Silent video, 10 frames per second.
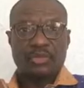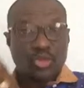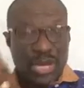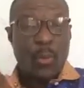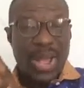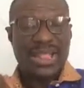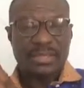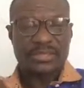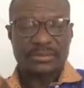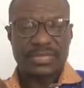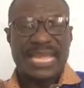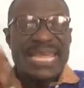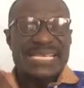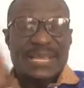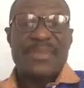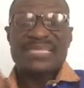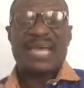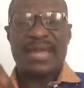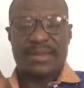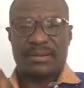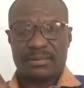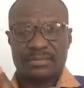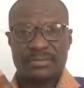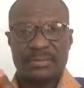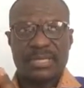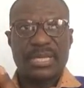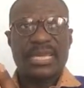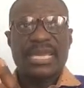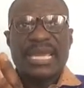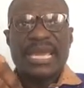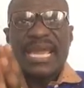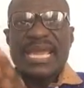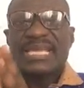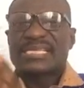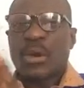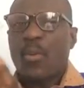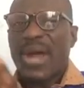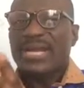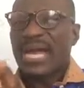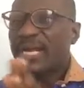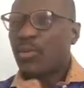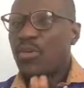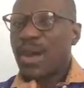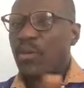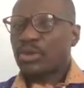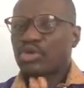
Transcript: to the world, he is the Messiah. He is the one that the woman